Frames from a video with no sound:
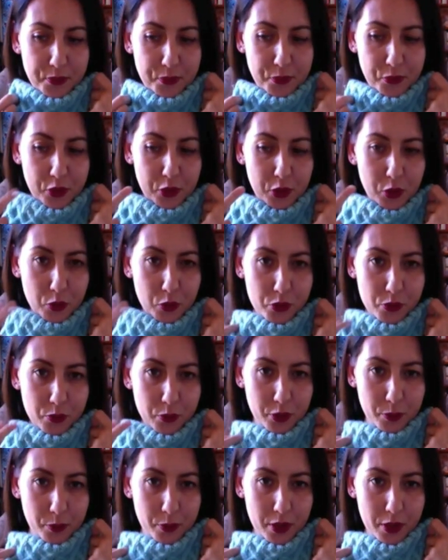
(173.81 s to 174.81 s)
those
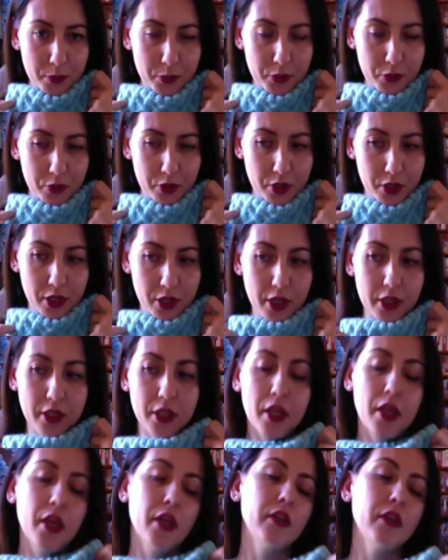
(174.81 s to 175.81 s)
were popular, and I
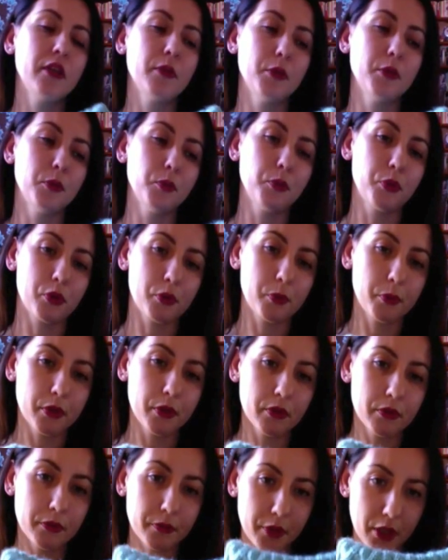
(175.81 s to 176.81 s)
had them in
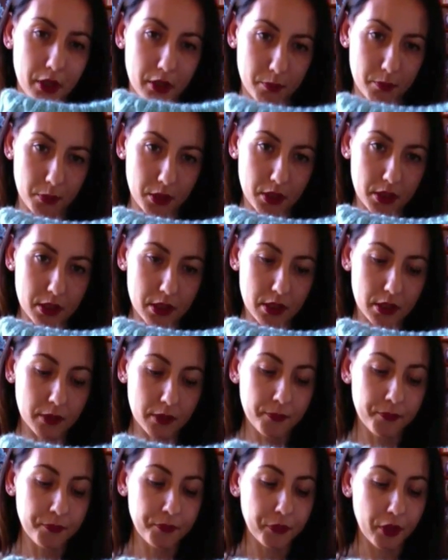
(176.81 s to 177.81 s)
purple and minty,
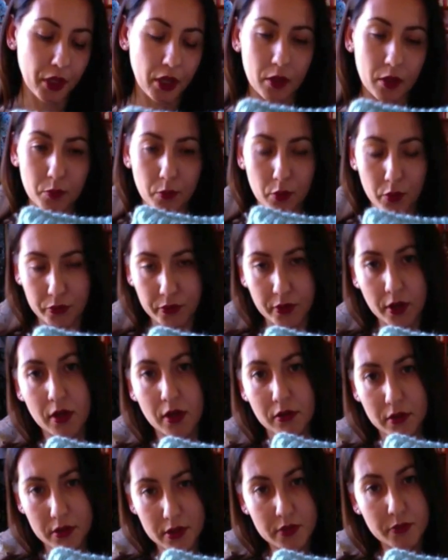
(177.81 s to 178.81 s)
and both
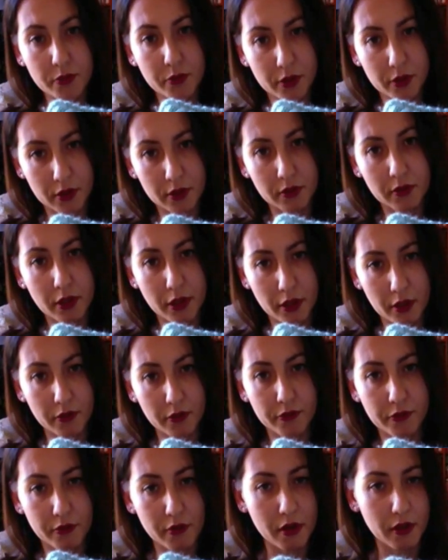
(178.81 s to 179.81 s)
colors were kind of
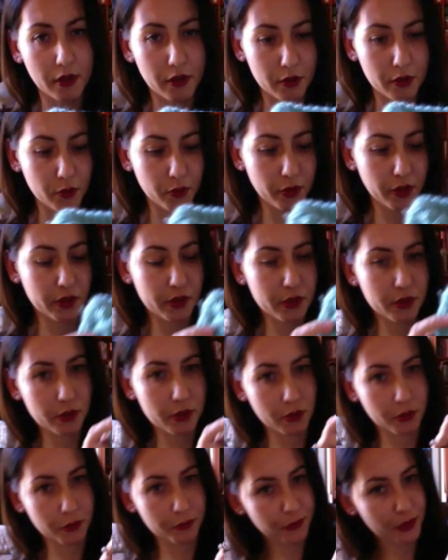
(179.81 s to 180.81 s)
flying away.
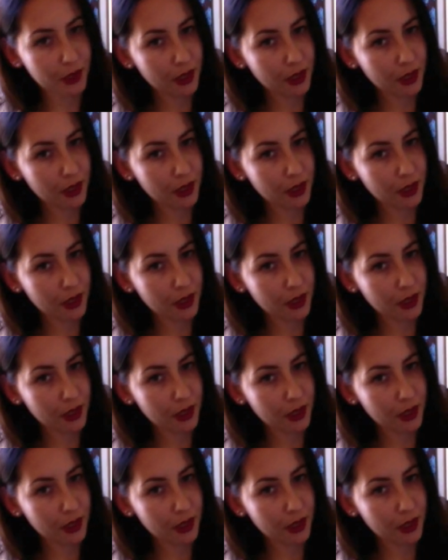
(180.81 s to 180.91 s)
So